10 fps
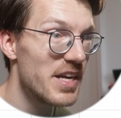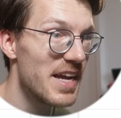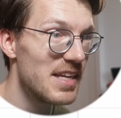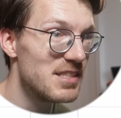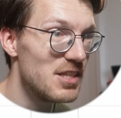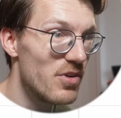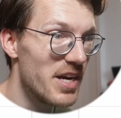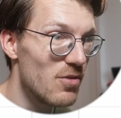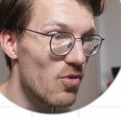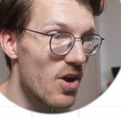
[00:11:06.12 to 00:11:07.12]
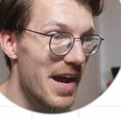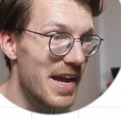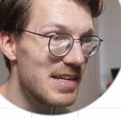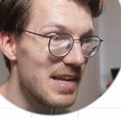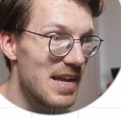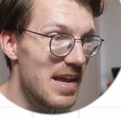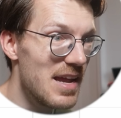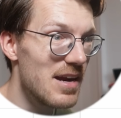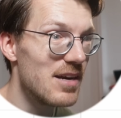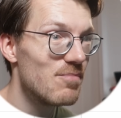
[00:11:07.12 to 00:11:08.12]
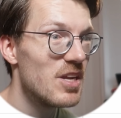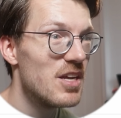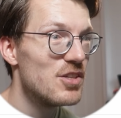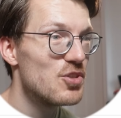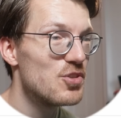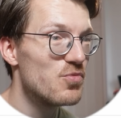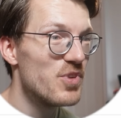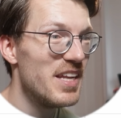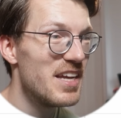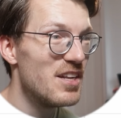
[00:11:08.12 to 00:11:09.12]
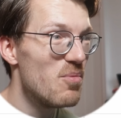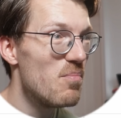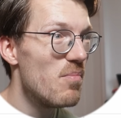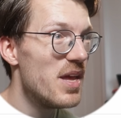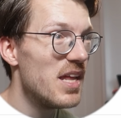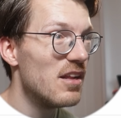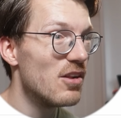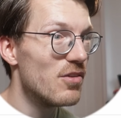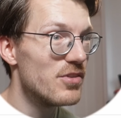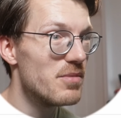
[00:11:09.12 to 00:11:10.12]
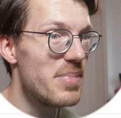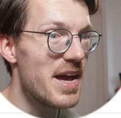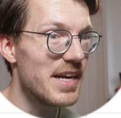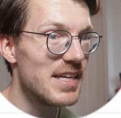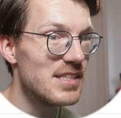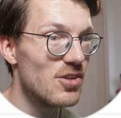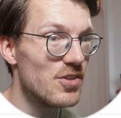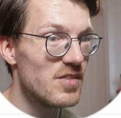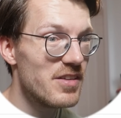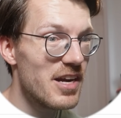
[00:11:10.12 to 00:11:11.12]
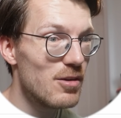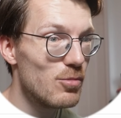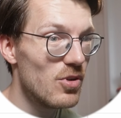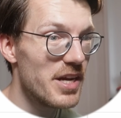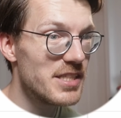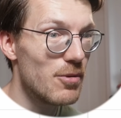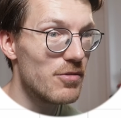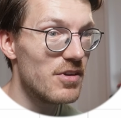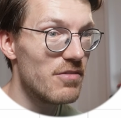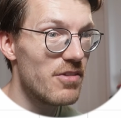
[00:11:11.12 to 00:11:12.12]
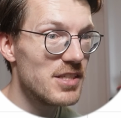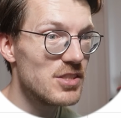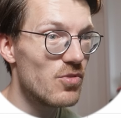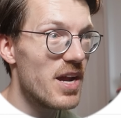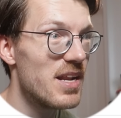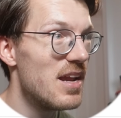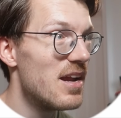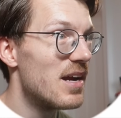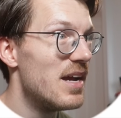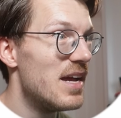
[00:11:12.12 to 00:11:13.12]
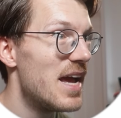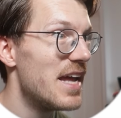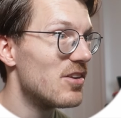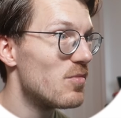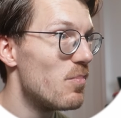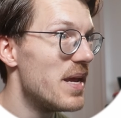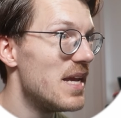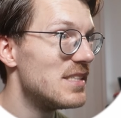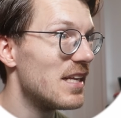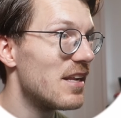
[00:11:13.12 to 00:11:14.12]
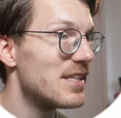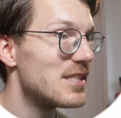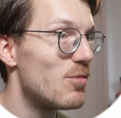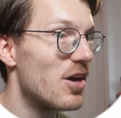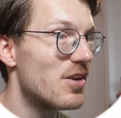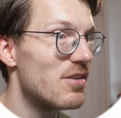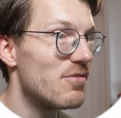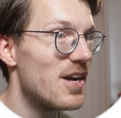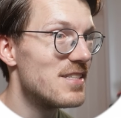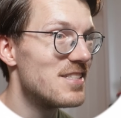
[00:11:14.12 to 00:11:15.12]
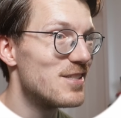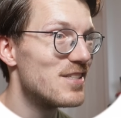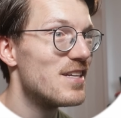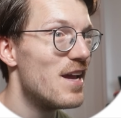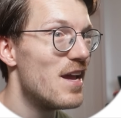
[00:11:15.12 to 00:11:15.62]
the Galaxy Ring right here. So it's really in the middle of the pack. It's not terrible like some of the devices right here, and not amazing like some other devices.